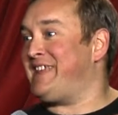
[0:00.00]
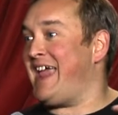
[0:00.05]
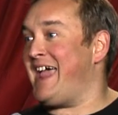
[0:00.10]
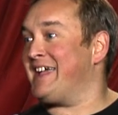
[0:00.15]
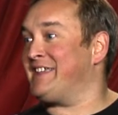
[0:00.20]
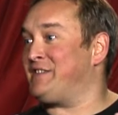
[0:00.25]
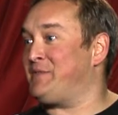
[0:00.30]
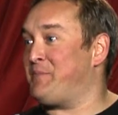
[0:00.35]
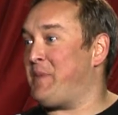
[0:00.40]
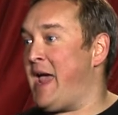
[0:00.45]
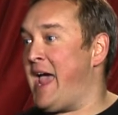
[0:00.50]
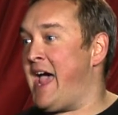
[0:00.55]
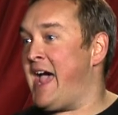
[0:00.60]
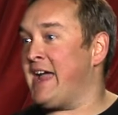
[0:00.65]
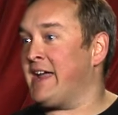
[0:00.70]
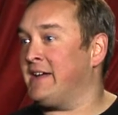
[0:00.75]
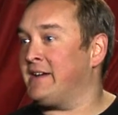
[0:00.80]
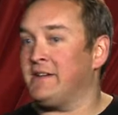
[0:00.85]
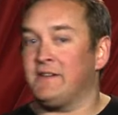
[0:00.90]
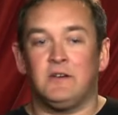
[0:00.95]
text
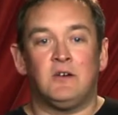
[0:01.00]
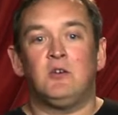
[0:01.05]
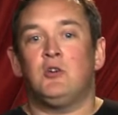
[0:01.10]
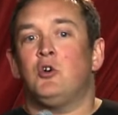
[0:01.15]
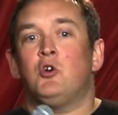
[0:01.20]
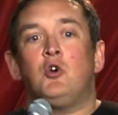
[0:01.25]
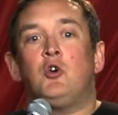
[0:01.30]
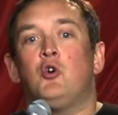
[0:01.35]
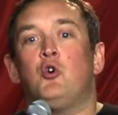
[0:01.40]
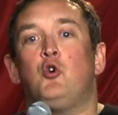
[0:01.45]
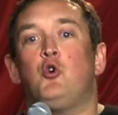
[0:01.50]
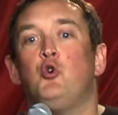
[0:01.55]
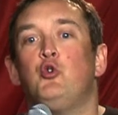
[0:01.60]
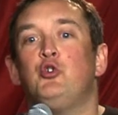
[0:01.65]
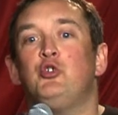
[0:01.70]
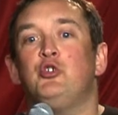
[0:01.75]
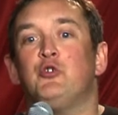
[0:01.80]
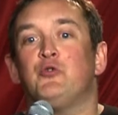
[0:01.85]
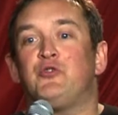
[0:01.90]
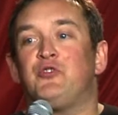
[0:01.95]
back,
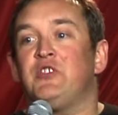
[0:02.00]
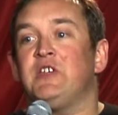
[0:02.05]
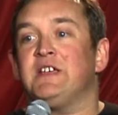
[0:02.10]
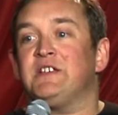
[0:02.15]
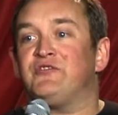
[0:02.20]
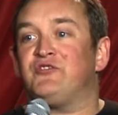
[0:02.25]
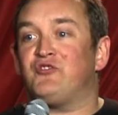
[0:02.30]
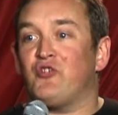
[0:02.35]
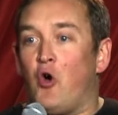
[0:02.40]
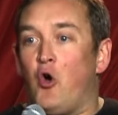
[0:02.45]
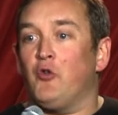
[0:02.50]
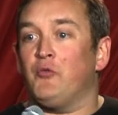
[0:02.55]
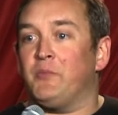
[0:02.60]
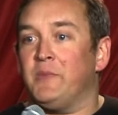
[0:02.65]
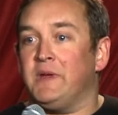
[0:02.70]
who do you think sold